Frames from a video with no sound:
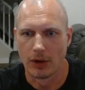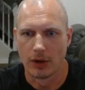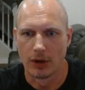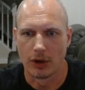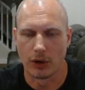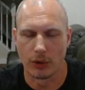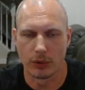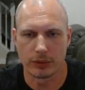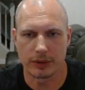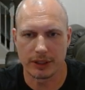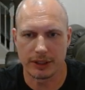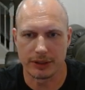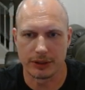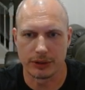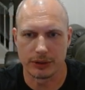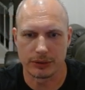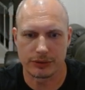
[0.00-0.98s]
Only
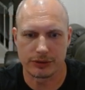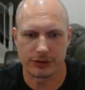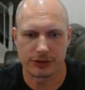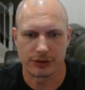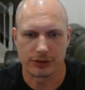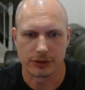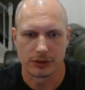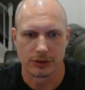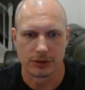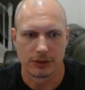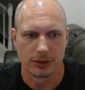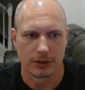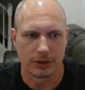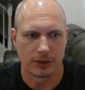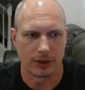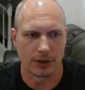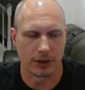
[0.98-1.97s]
newts,
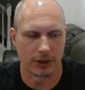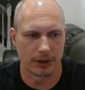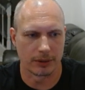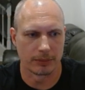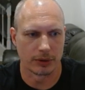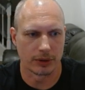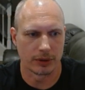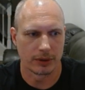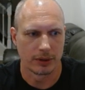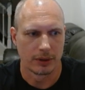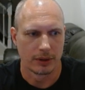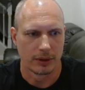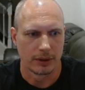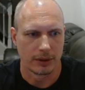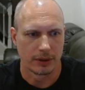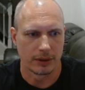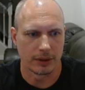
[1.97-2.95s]
armor,
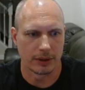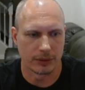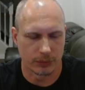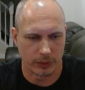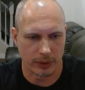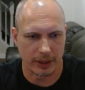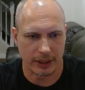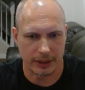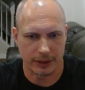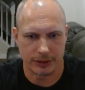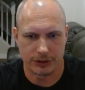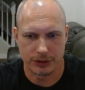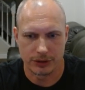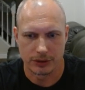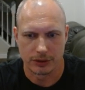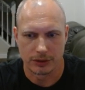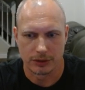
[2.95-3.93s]
and rage.